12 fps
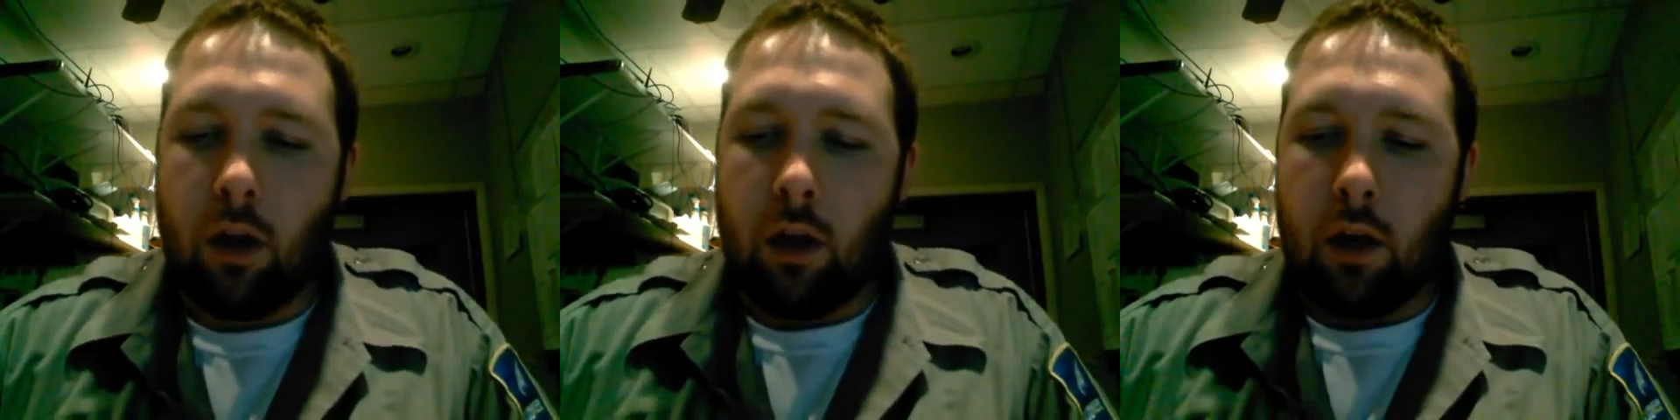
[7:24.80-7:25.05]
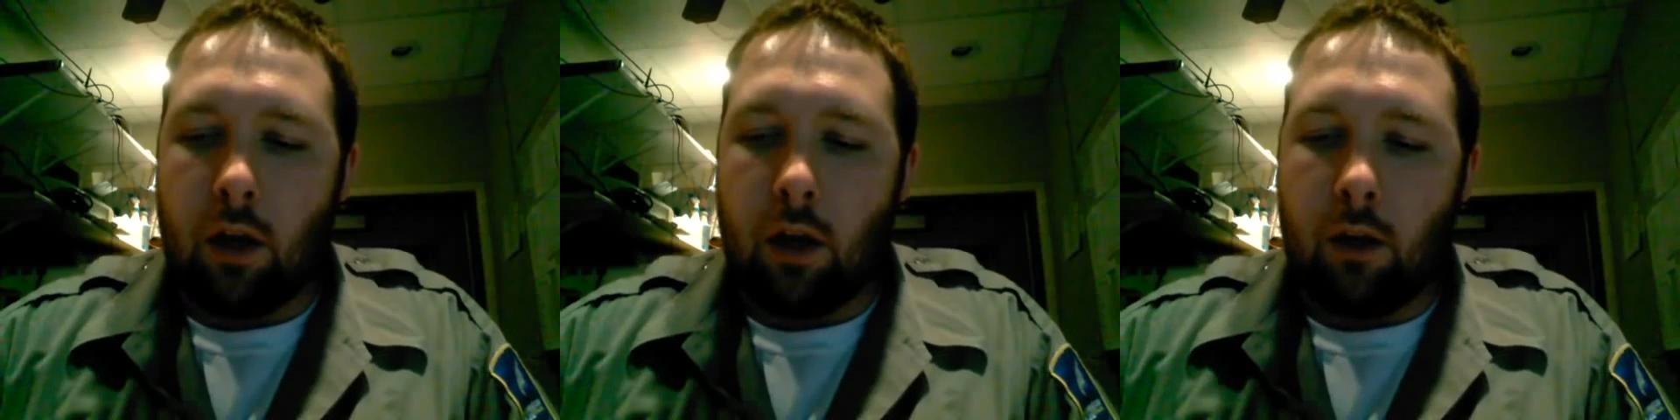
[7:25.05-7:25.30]

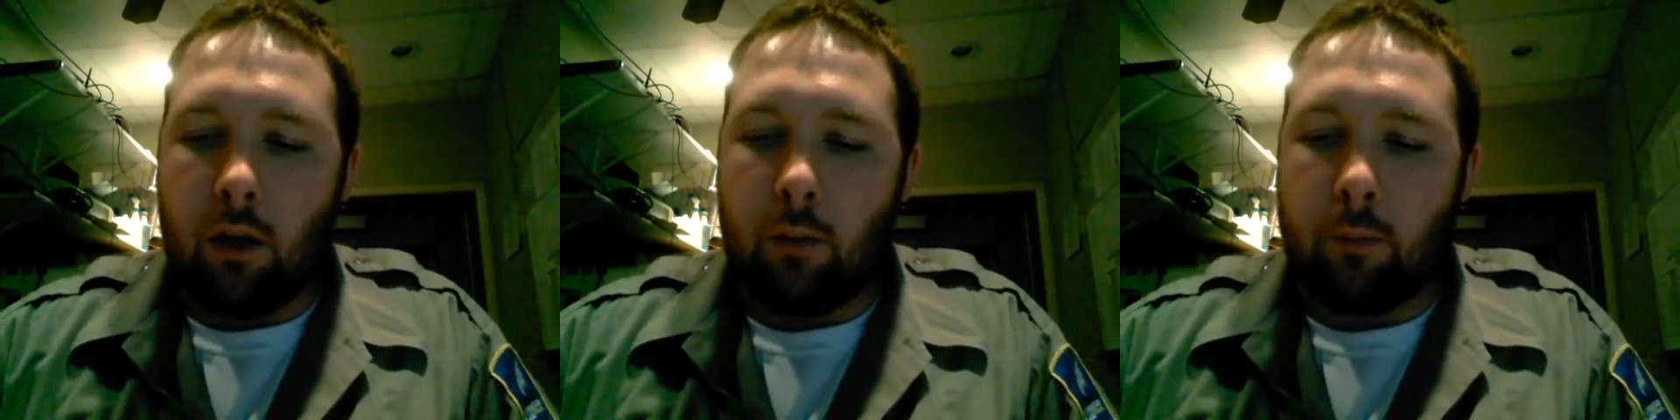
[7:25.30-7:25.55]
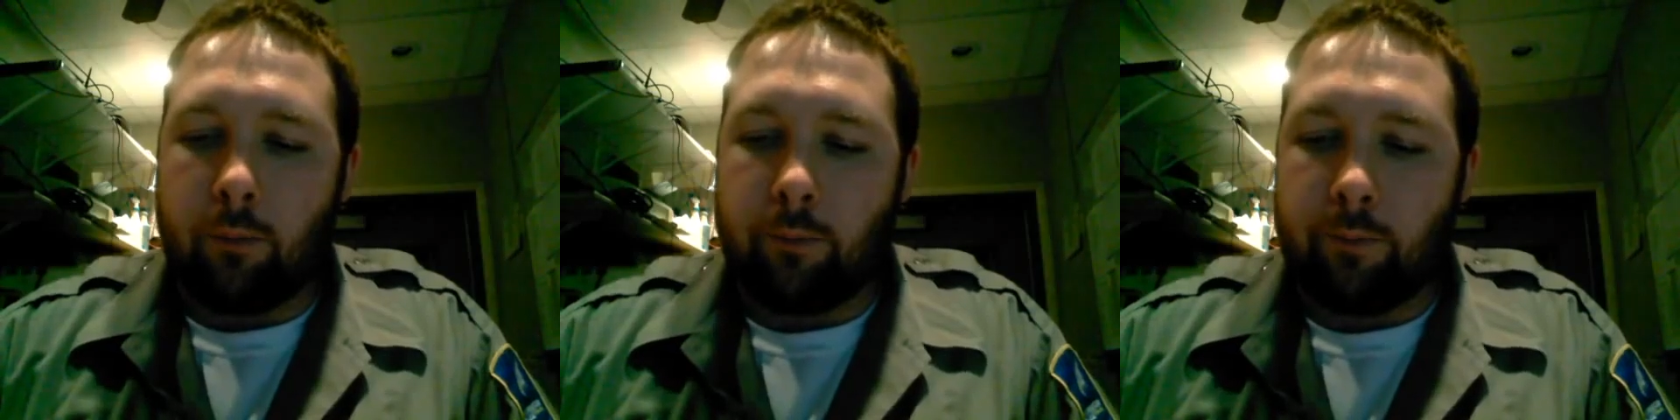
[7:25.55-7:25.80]

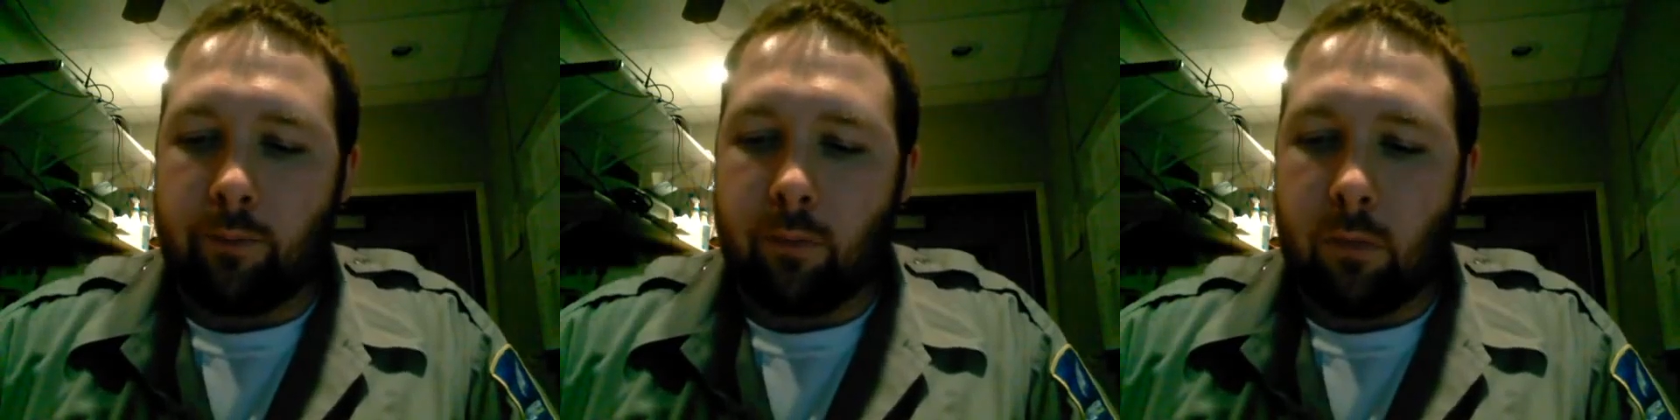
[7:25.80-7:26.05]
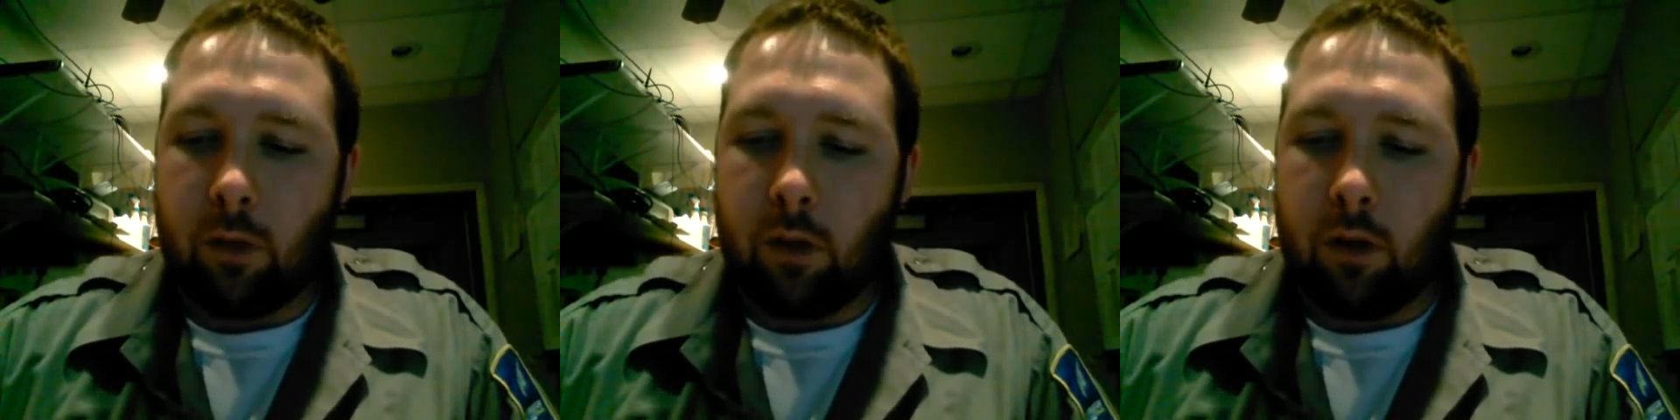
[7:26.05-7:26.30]

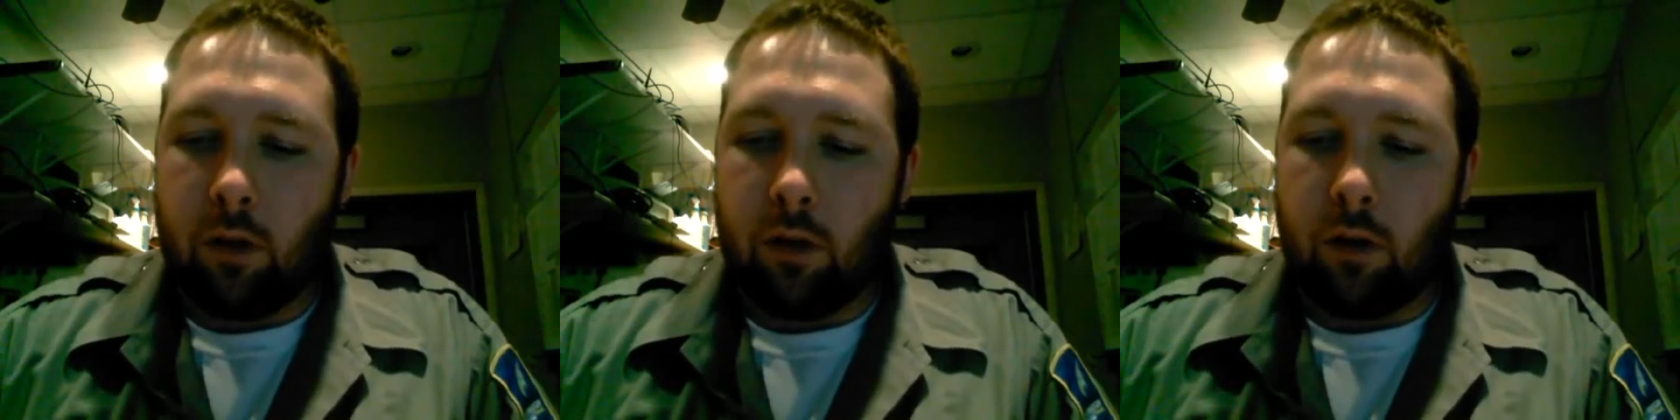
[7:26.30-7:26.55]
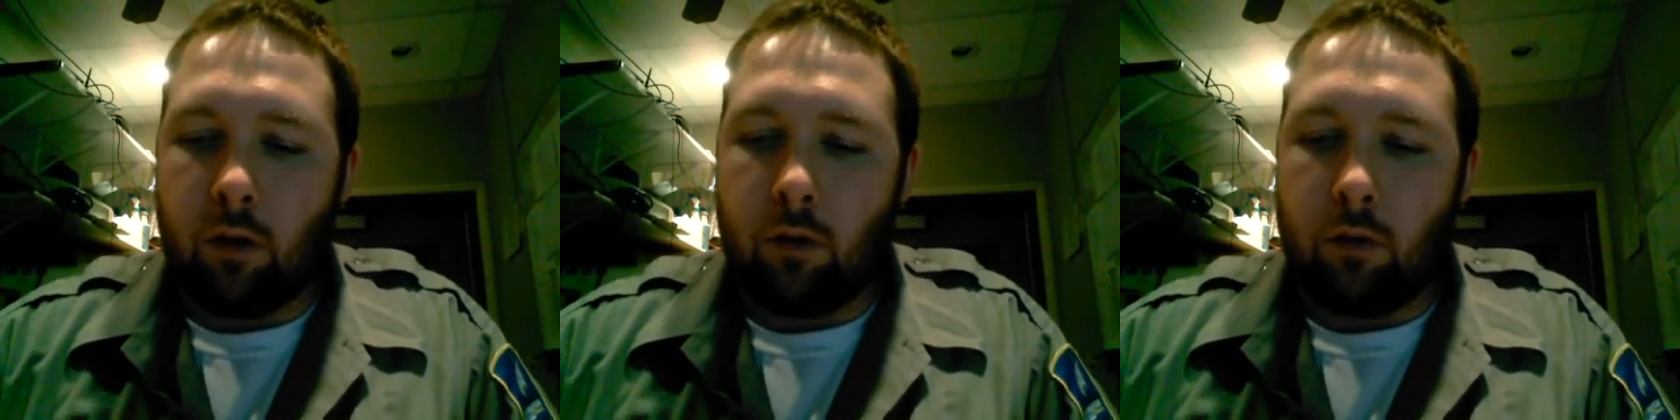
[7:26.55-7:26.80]

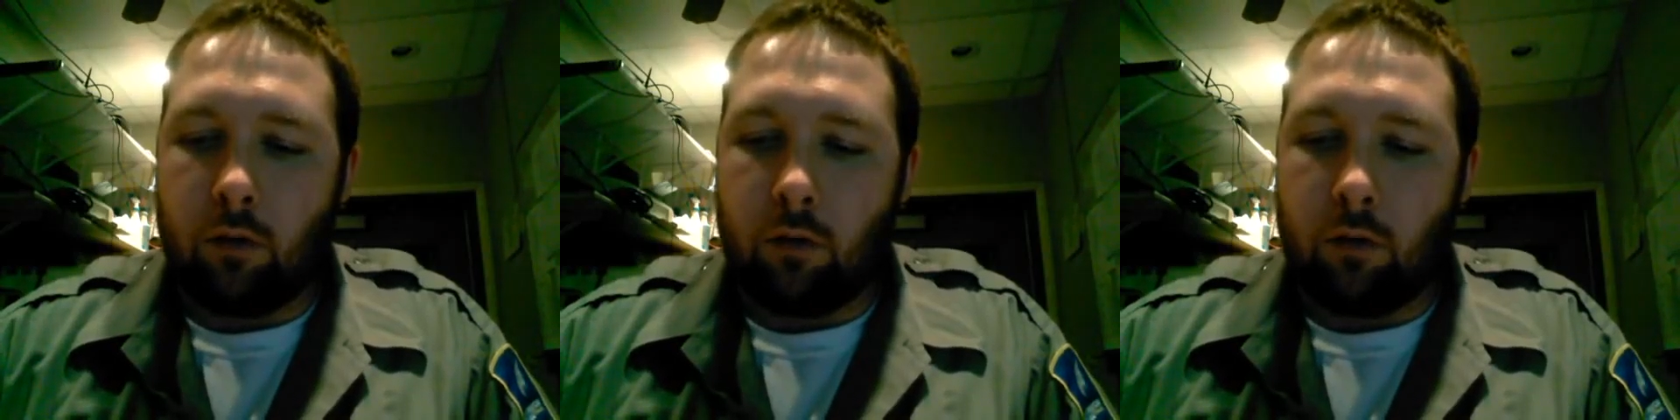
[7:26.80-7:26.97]
Don't